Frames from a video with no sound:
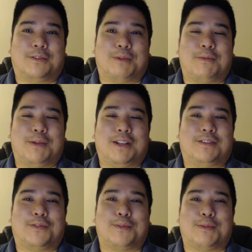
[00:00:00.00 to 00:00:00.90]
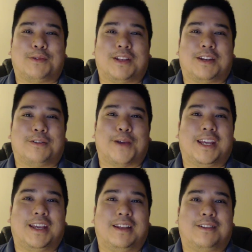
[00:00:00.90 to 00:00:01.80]
Everybody's so familiar with it
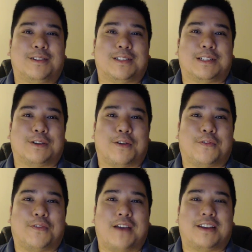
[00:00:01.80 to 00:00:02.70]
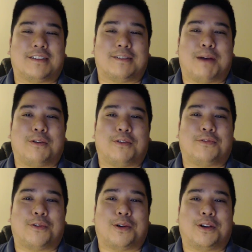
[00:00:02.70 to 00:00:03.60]
already. Turns into a 5,000 power
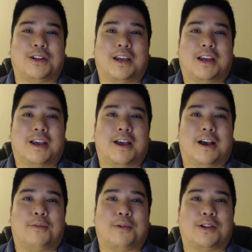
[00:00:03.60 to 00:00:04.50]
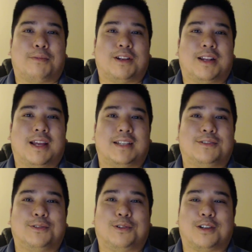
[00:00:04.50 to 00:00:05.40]
forward when your opponent has
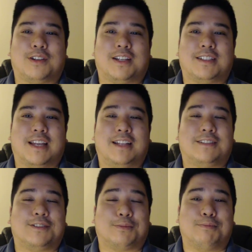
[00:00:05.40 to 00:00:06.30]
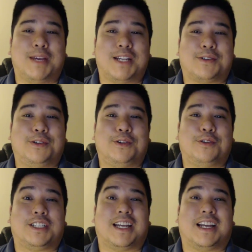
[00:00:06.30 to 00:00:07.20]
2 cards or less in hand. So make sure
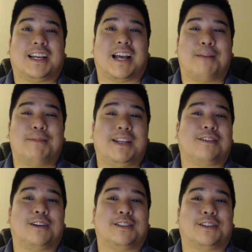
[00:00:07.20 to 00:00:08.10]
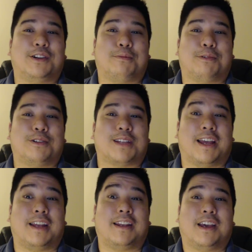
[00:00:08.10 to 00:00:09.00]
you check how many cards are in your opponent's
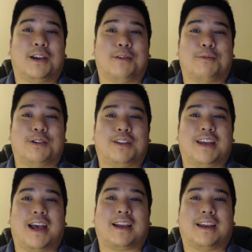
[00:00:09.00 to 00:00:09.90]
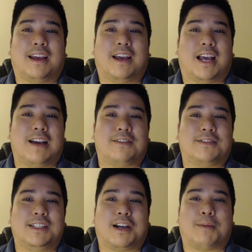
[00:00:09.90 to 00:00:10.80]
hand when you attack. I've
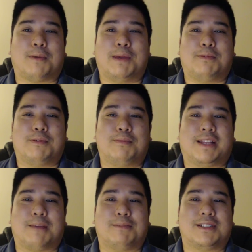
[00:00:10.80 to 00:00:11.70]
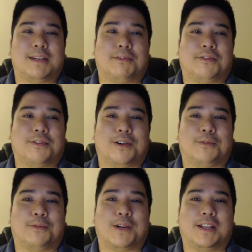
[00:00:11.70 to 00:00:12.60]
seen a couple of people make that mistake before,
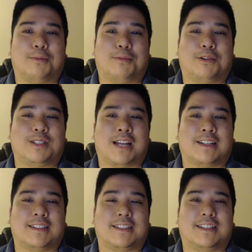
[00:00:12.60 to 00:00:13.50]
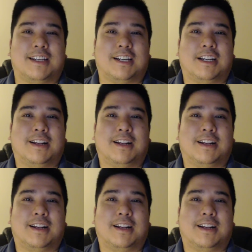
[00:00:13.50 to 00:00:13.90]
when your opponent kind of sits there